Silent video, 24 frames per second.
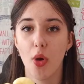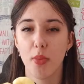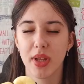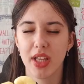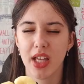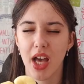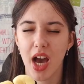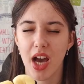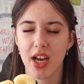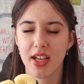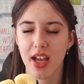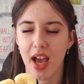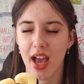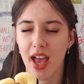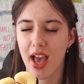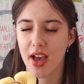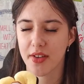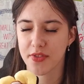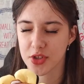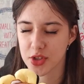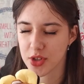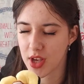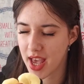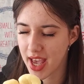oh my god, I
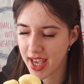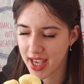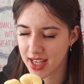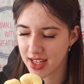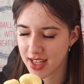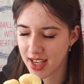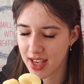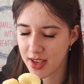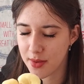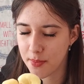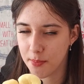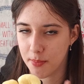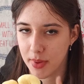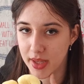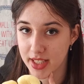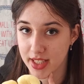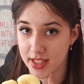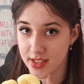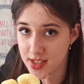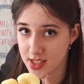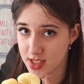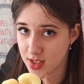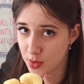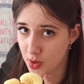have to hate him, but
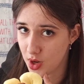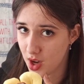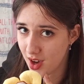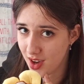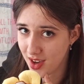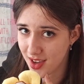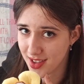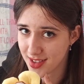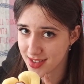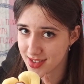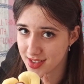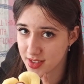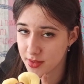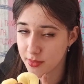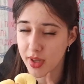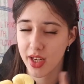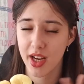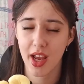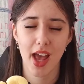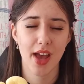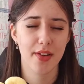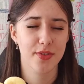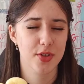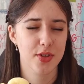he's so hot. But
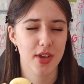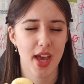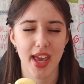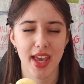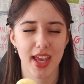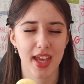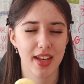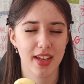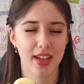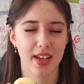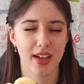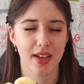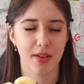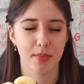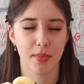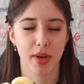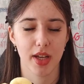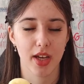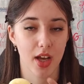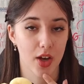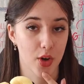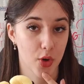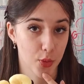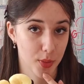I have to hate him,
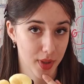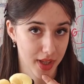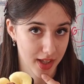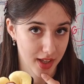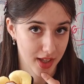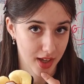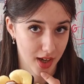but oh my